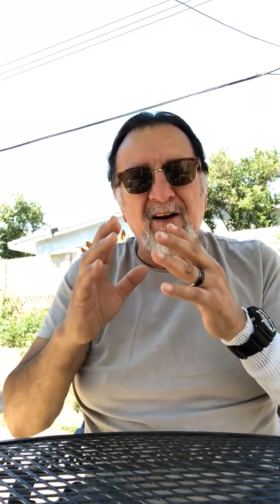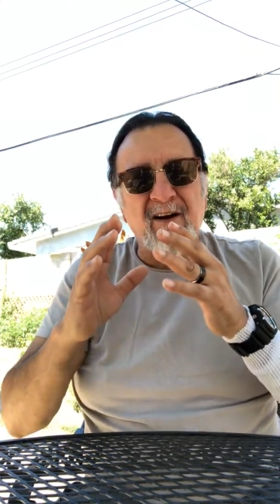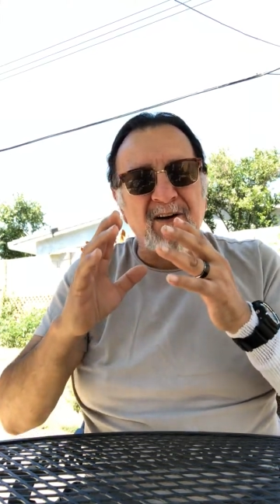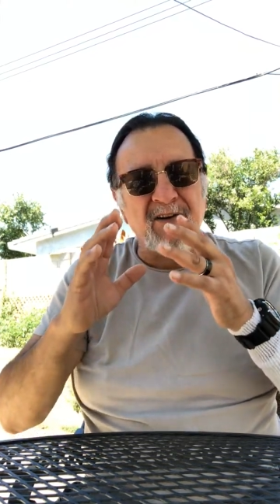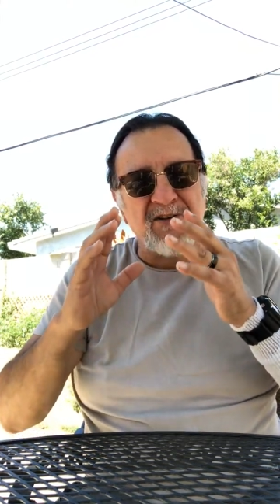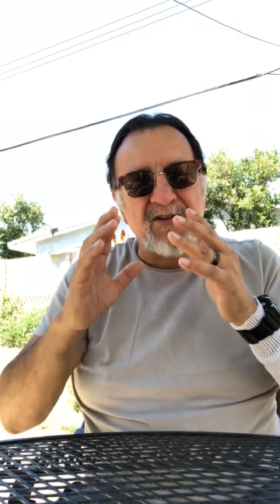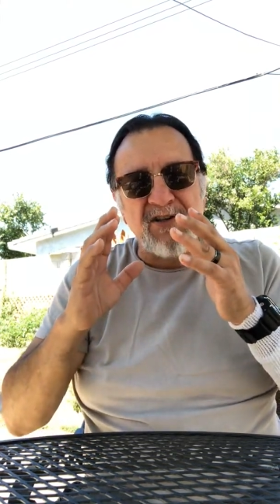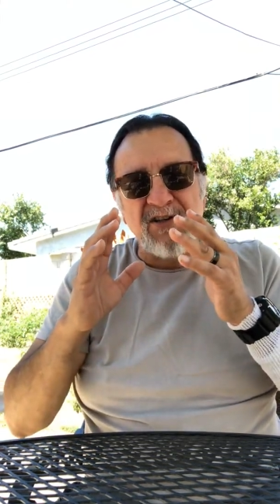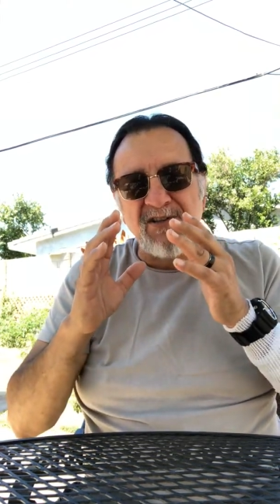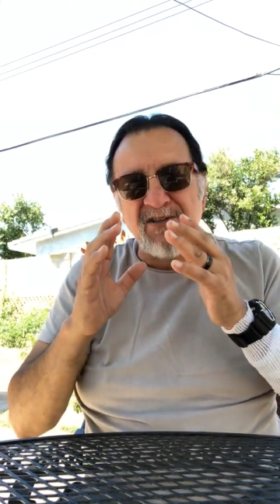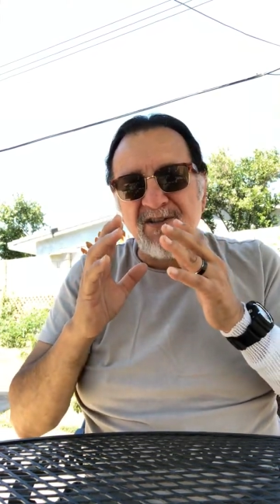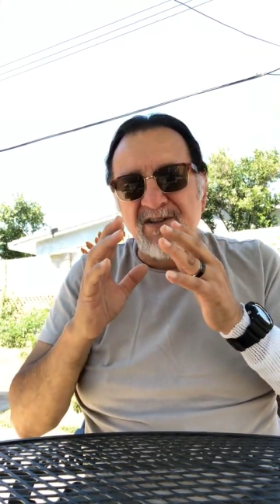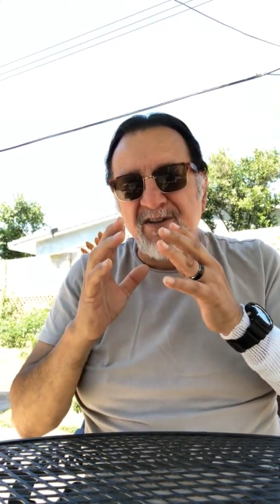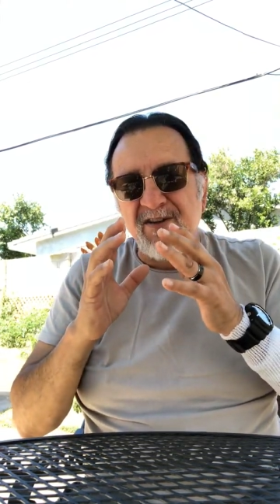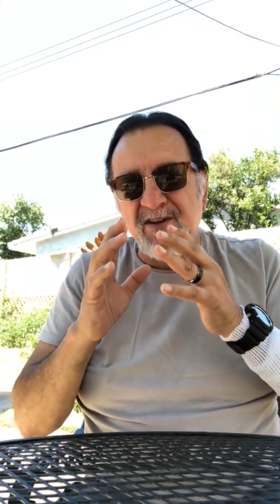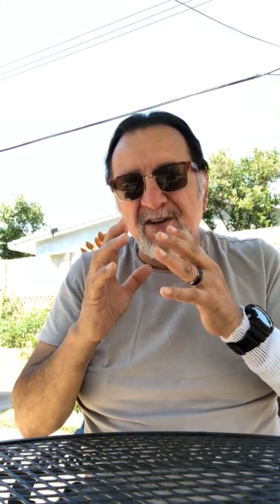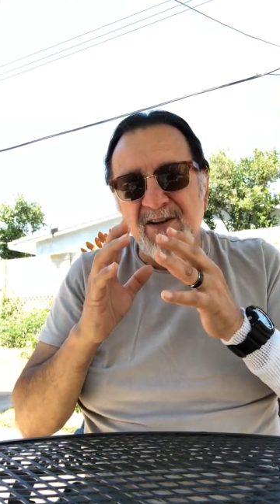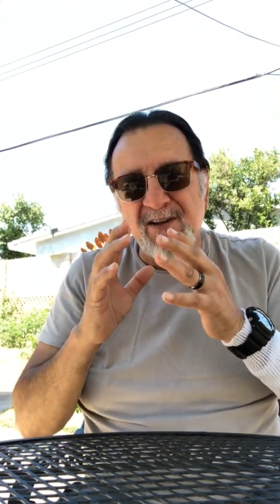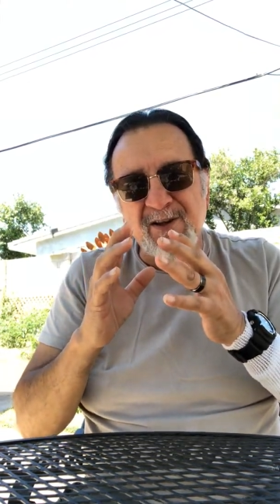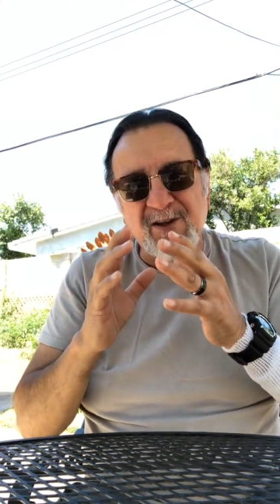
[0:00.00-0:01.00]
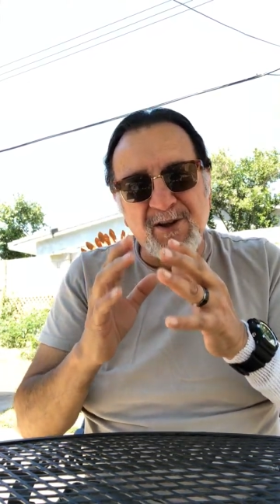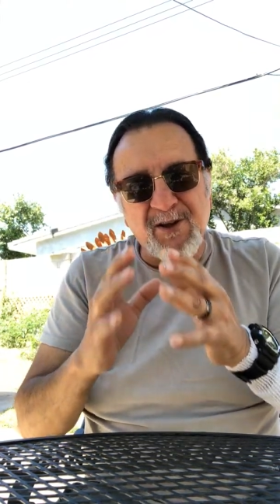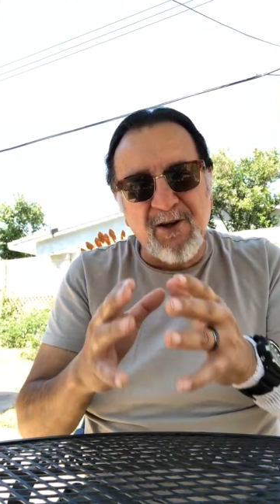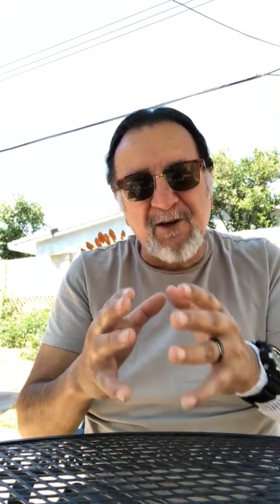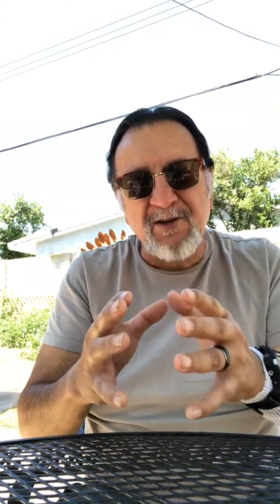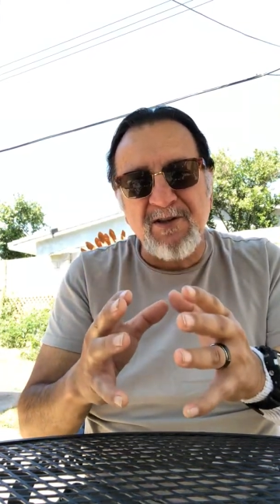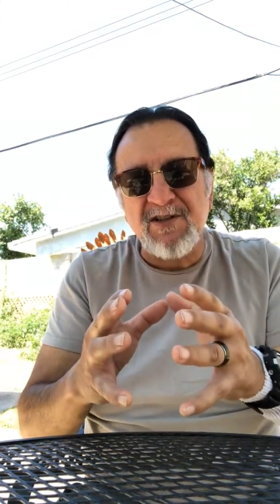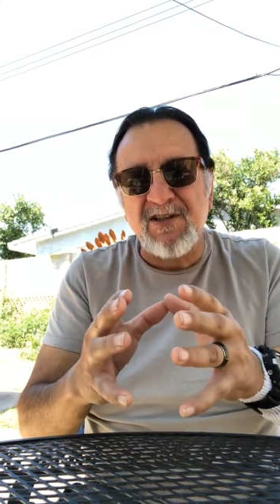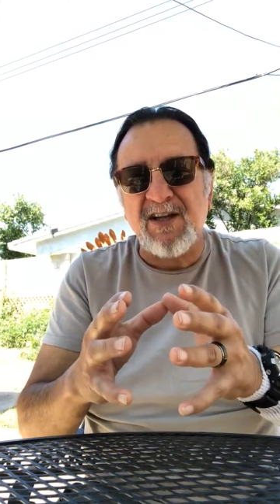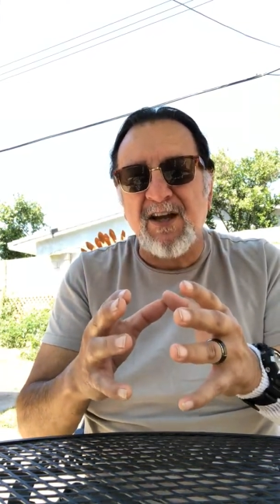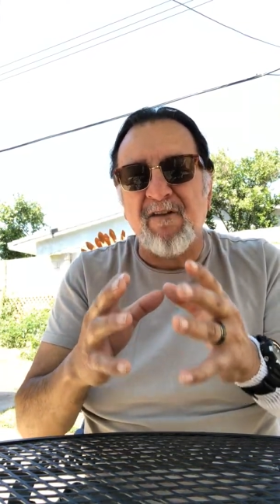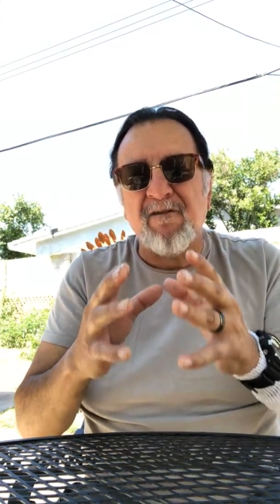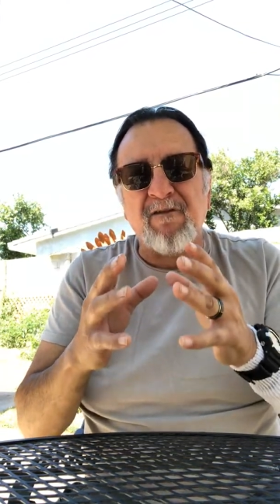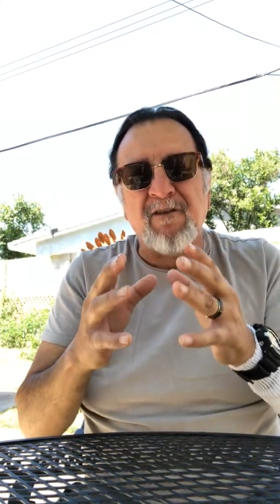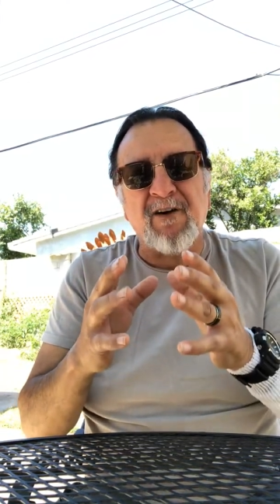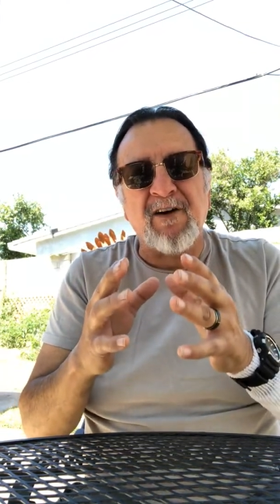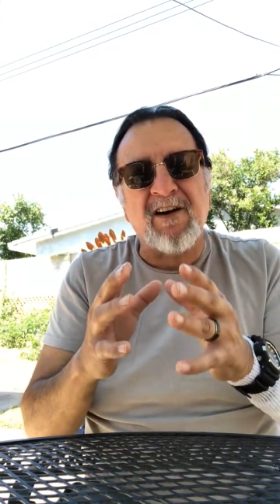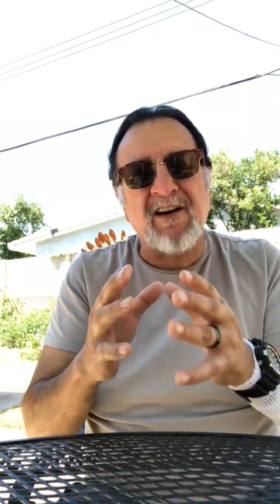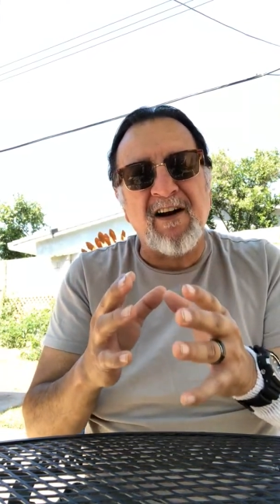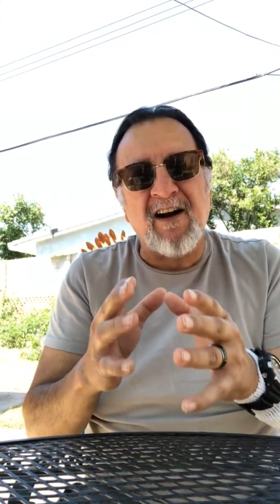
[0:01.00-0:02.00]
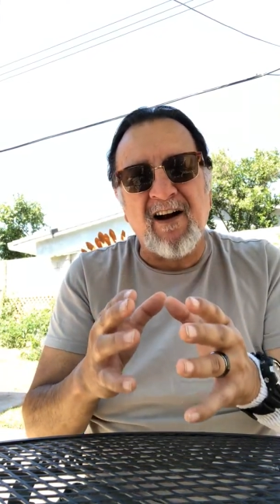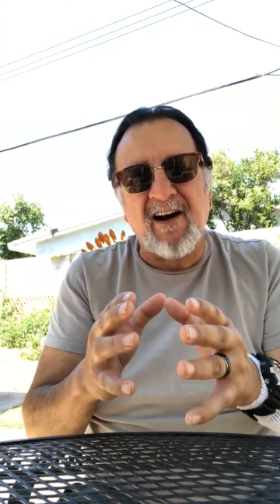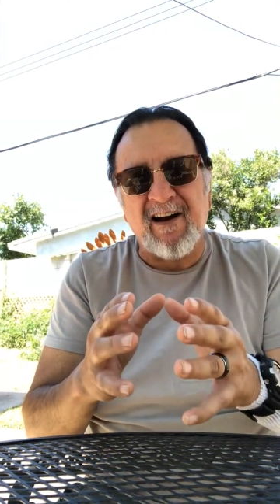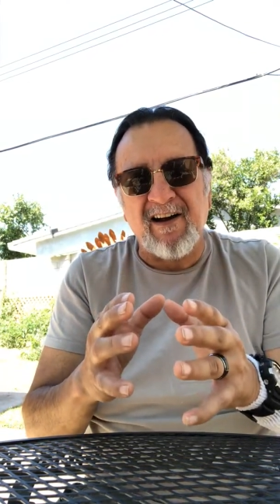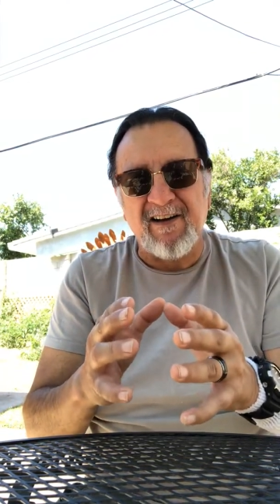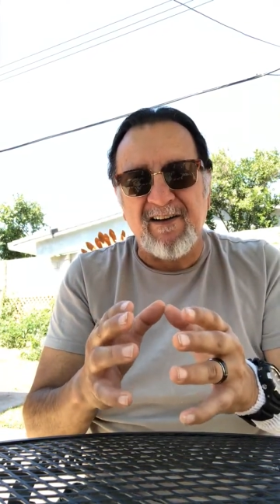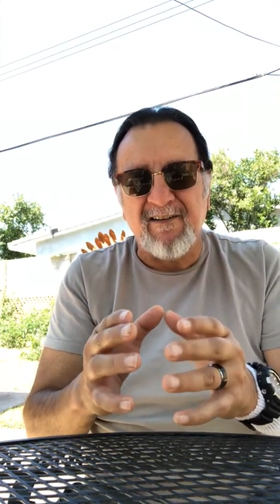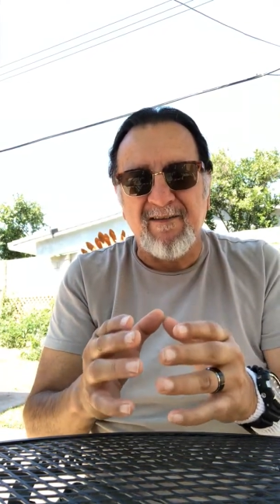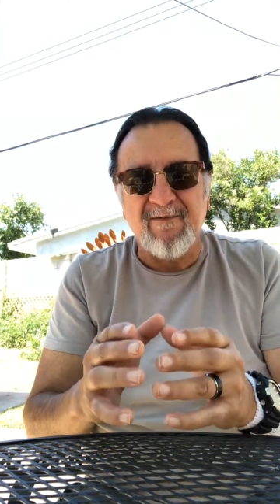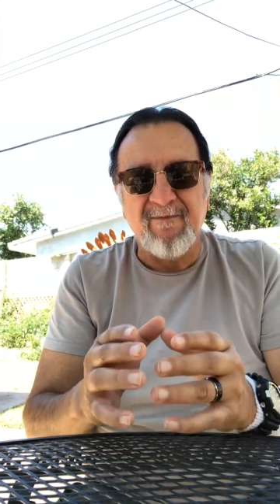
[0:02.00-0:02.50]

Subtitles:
are just thirsty for God.